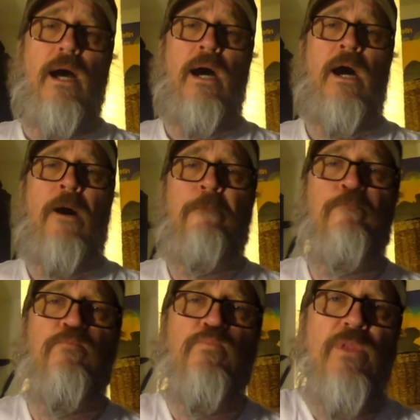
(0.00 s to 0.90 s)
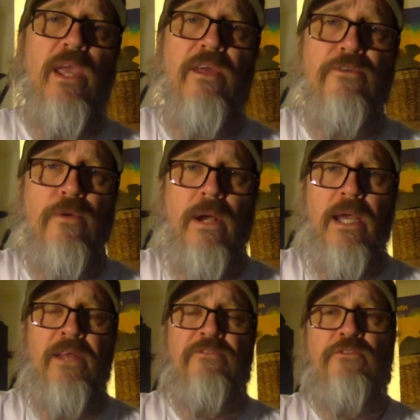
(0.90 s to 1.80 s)
um, either
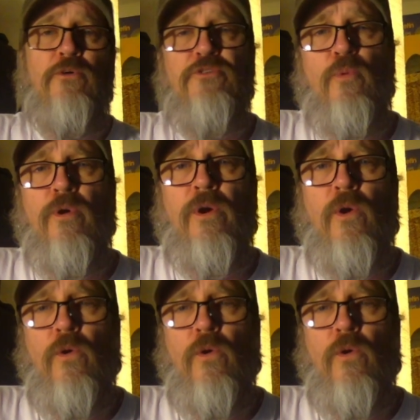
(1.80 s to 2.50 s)
in social work